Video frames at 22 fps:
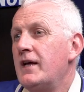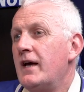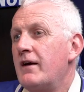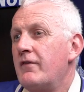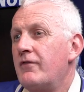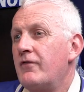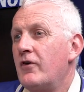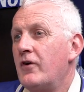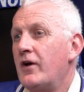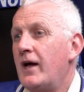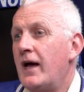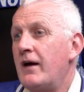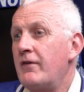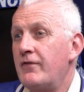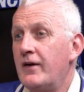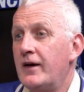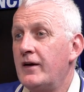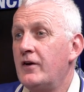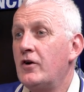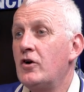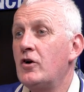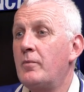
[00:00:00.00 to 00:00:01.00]
the
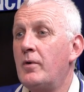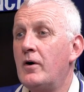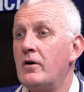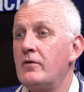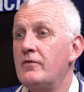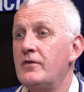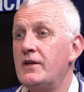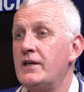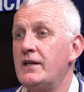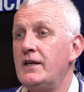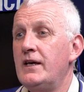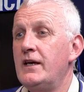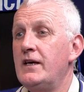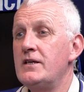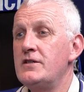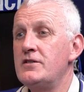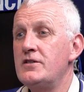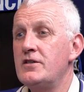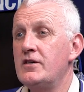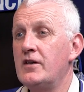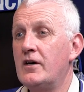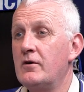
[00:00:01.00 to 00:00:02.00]
FA Cup over the
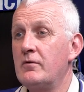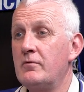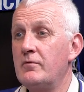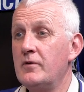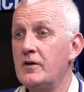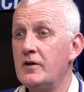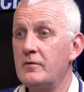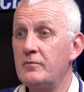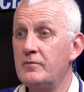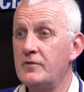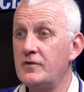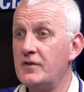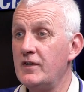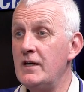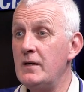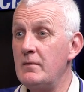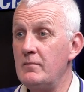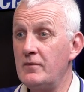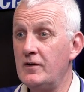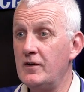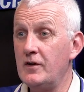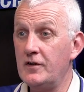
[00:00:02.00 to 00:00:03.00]
years.
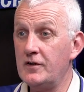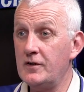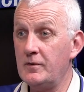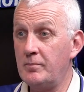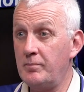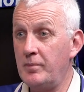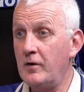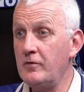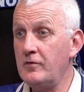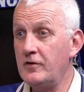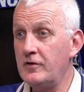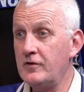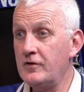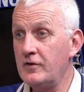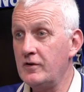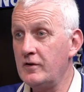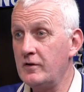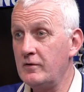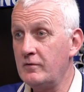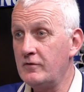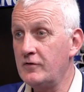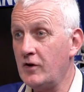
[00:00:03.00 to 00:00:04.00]
Teams that are supposed
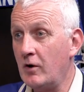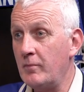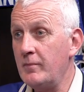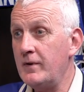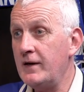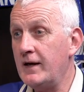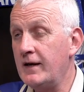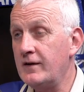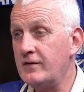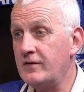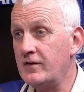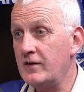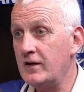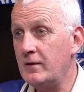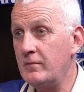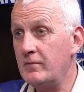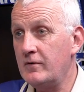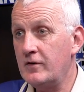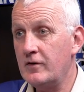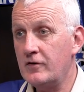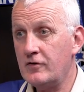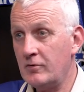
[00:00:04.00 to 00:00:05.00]
to dominate
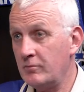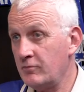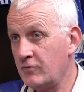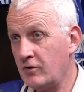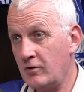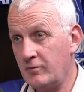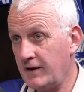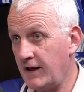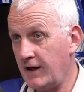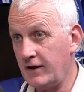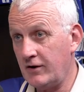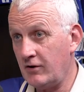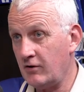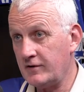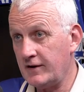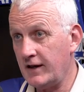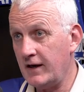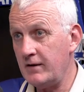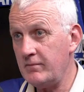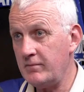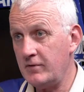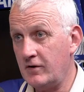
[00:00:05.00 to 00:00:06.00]
teams sometimes get knocked
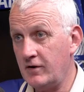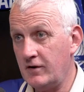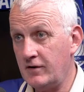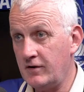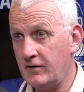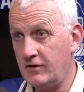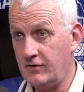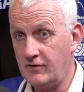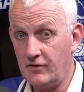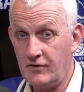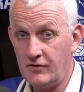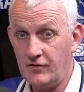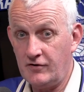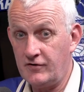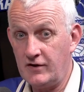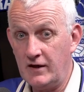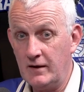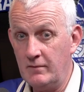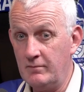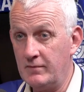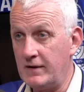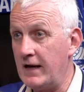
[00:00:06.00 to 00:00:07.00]
out because other
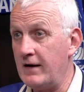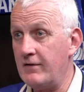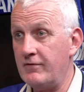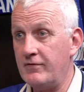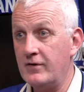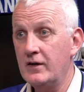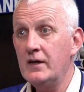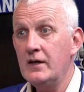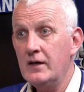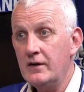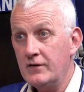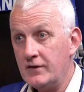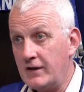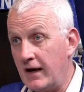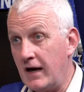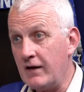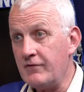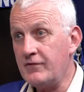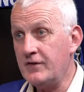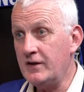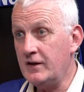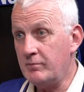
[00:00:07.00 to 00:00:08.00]
teams have
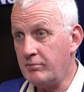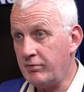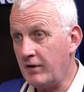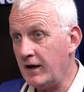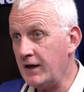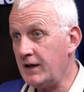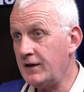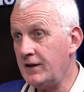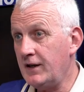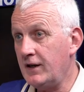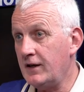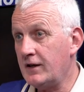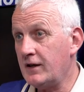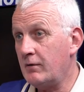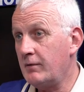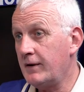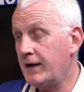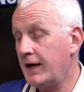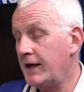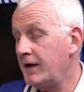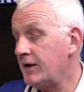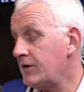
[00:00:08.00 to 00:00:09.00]
these breaks, things go
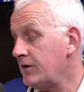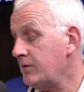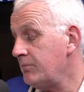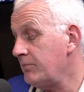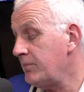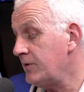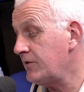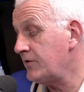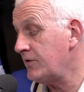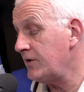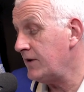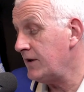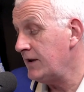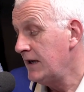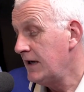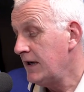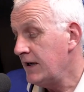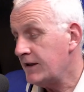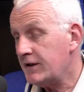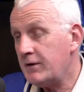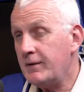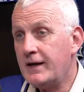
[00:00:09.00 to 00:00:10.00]
against them. But so
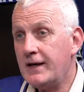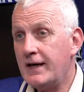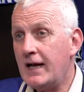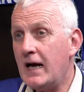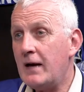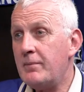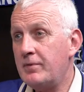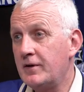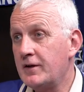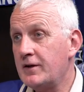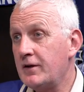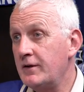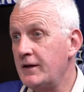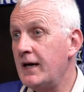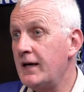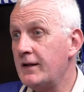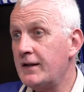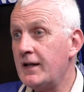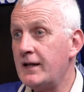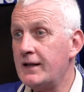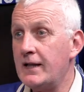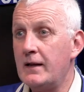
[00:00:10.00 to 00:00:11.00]
it can happen. So
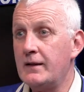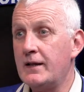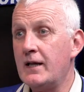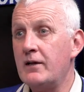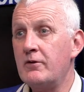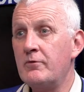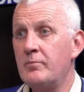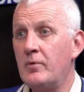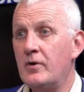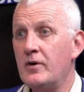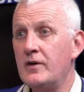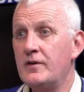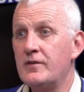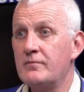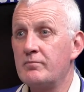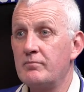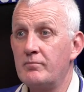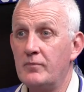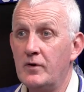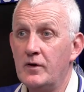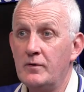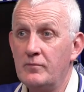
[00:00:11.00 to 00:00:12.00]
that was my
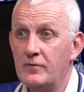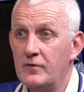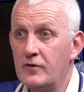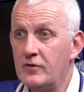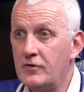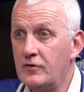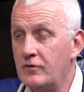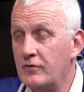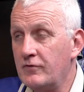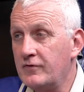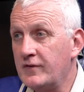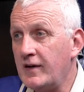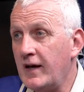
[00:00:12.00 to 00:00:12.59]
sort of